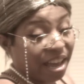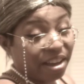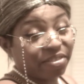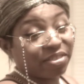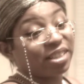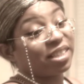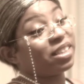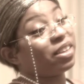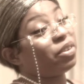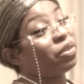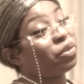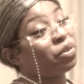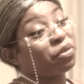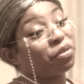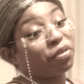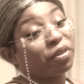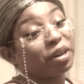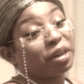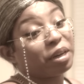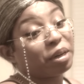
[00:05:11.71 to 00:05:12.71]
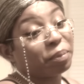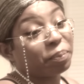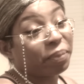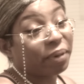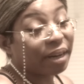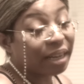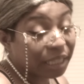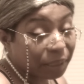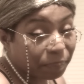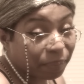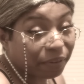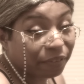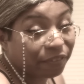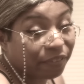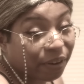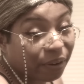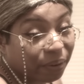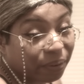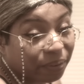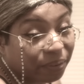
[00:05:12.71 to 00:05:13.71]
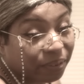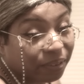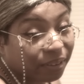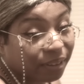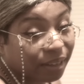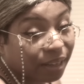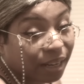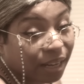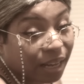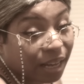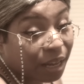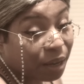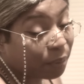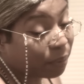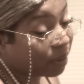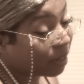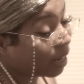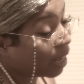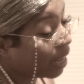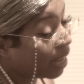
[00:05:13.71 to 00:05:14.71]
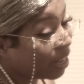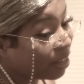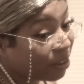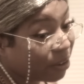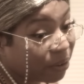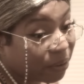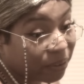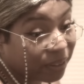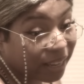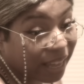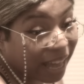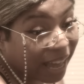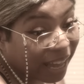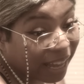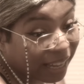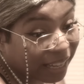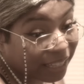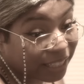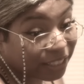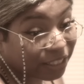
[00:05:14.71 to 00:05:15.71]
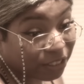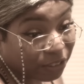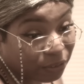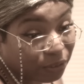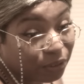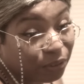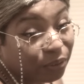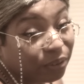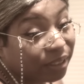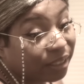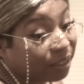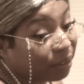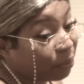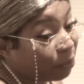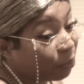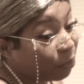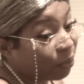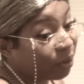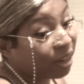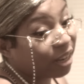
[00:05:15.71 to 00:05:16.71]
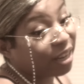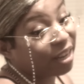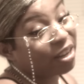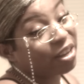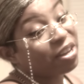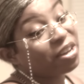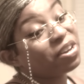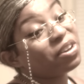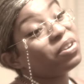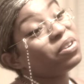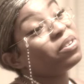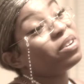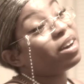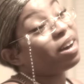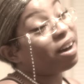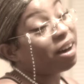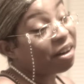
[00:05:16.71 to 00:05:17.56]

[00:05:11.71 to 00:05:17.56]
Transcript: never sat on the front of the bus before, but I ain't gonna lie. You do look real